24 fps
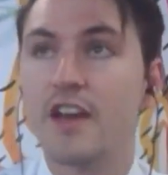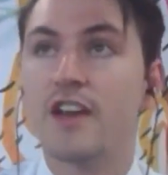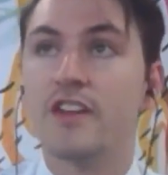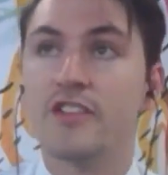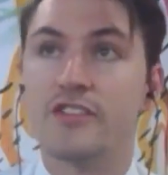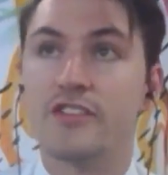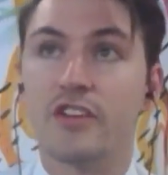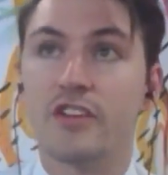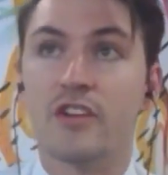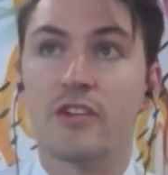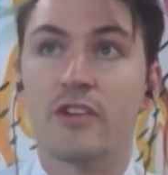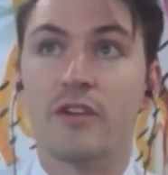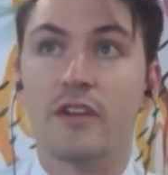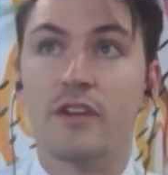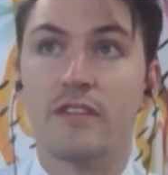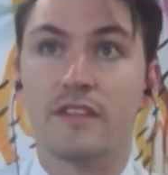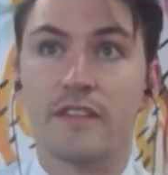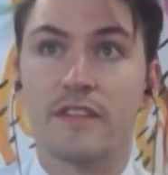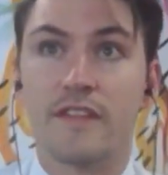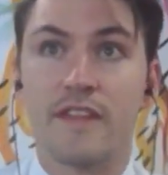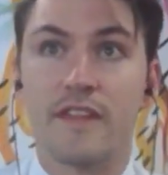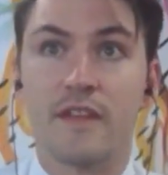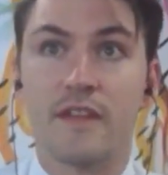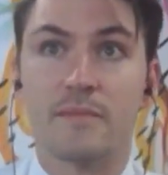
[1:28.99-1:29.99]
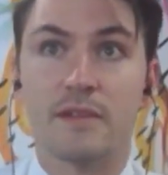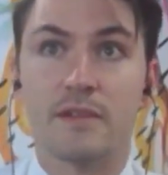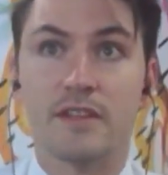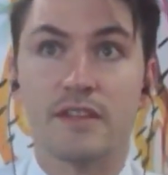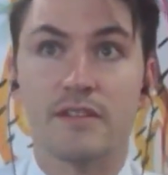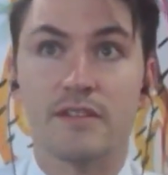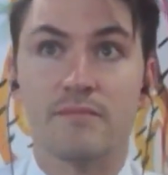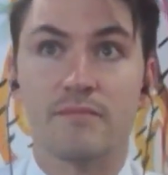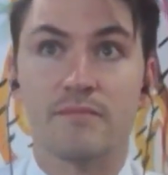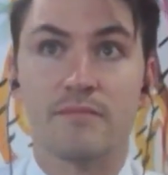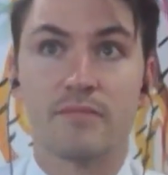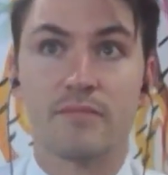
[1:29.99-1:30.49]
So I think that'd
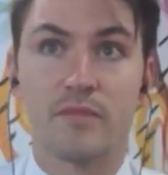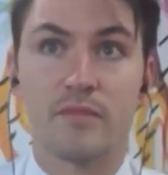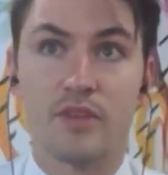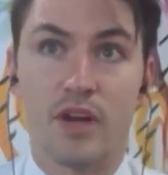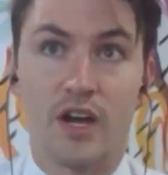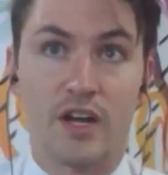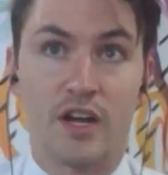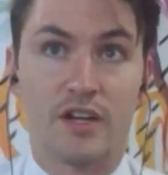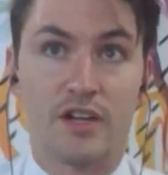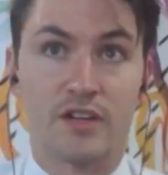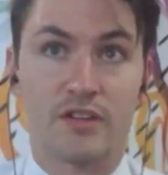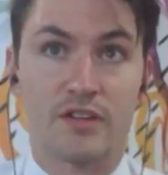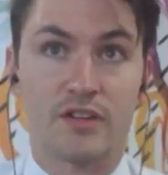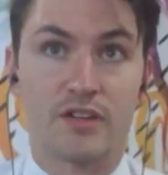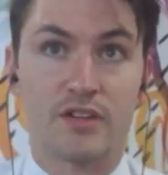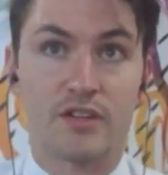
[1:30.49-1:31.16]
be going